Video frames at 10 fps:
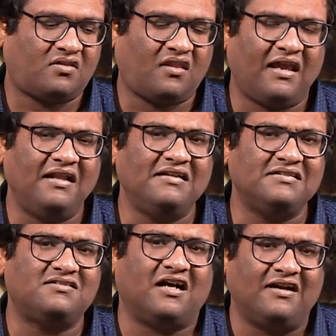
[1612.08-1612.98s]
In this
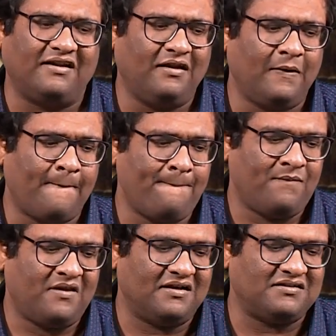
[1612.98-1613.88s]
study,
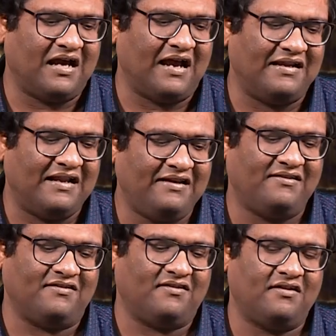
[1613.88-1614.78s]
he has highlighted
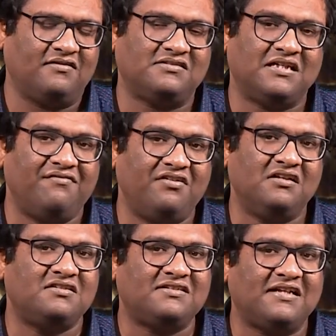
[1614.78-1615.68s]
several
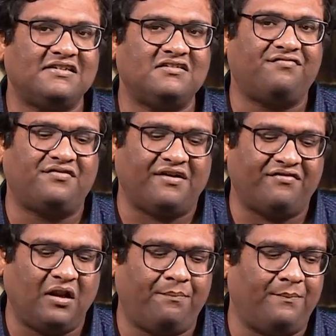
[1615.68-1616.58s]
stages of
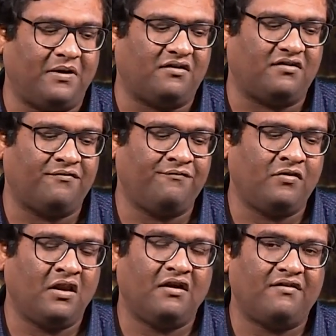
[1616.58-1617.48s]
development
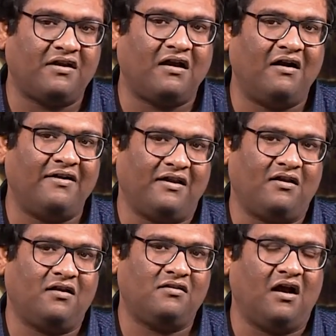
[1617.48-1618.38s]
regarding
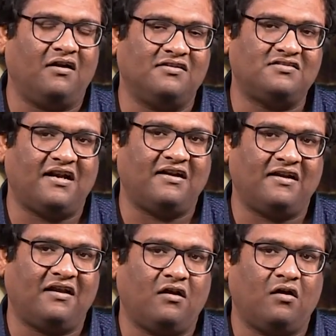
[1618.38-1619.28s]
the
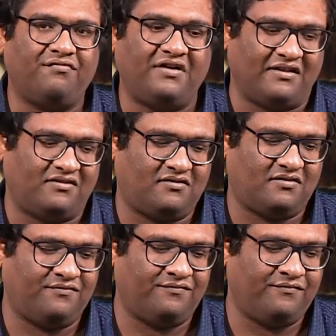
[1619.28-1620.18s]
understanding of death.
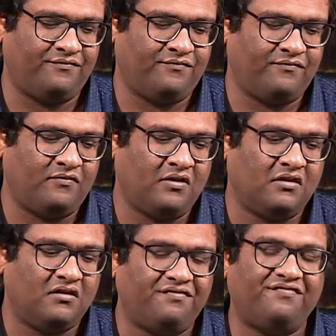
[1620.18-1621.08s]

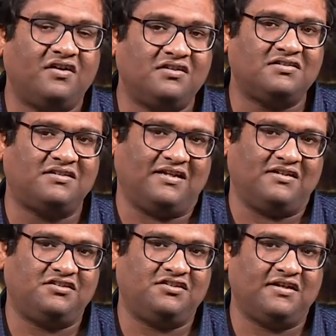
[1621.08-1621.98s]
The first
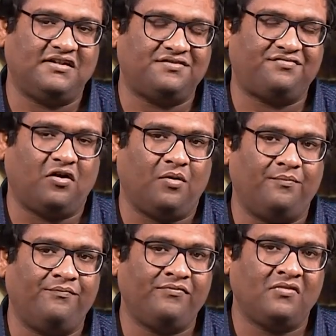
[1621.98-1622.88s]
stage is from
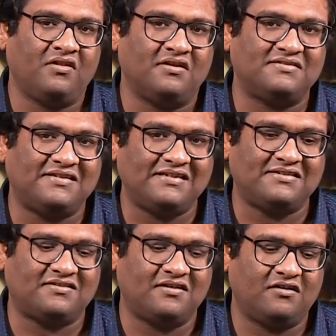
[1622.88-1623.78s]
the
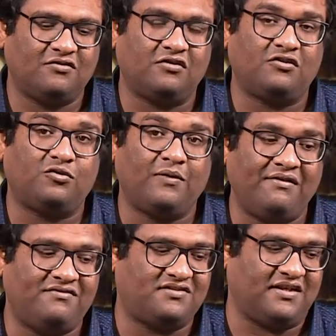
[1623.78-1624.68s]
6th to the 12th
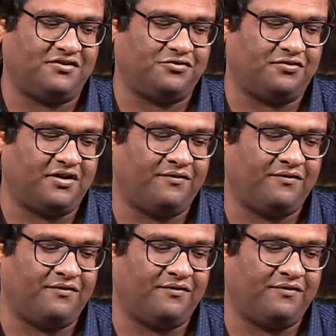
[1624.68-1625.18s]
century.